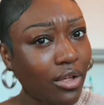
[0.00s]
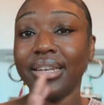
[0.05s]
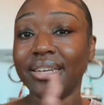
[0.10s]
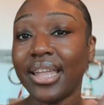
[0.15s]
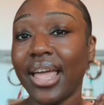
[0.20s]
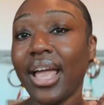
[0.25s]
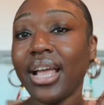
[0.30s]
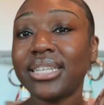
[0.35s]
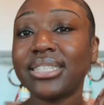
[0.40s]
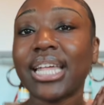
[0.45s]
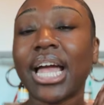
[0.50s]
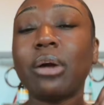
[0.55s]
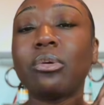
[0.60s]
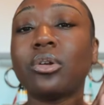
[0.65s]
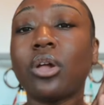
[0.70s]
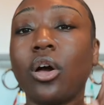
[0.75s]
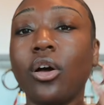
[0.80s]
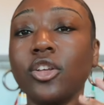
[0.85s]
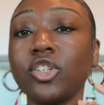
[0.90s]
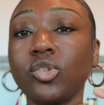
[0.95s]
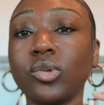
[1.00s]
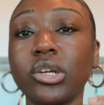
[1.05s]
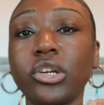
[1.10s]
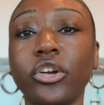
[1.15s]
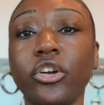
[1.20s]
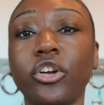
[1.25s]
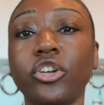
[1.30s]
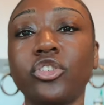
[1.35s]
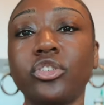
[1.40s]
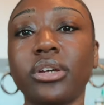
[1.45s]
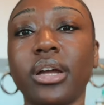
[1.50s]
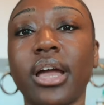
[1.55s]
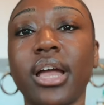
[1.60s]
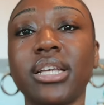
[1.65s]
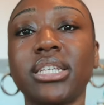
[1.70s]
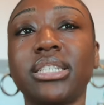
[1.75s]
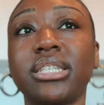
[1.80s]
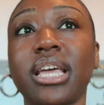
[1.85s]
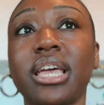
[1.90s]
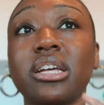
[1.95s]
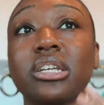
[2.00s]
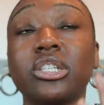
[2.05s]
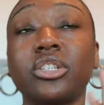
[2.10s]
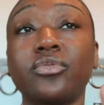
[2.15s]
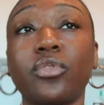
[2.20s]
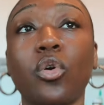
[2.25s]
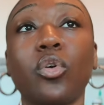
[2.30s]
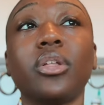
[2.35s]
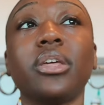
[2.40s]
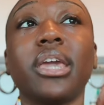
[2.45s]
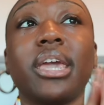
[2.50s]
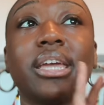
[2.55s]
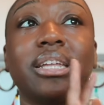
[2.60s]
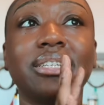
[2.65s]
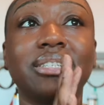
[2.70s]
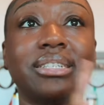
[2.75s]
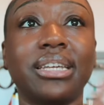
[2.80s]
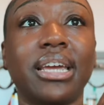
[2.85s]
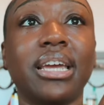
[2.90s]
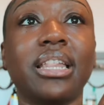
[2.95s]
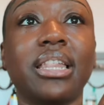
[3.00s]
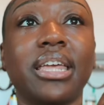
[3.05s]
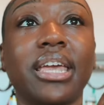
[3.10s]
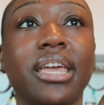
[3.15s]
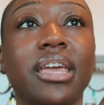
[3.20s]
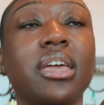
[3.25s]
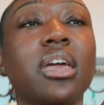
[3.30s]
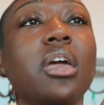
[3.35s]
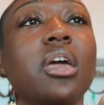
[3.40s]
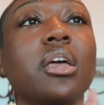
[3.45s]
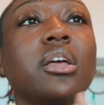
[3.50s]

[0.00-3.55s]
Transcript: Next, I would also encourage you guys to exfoliate daily.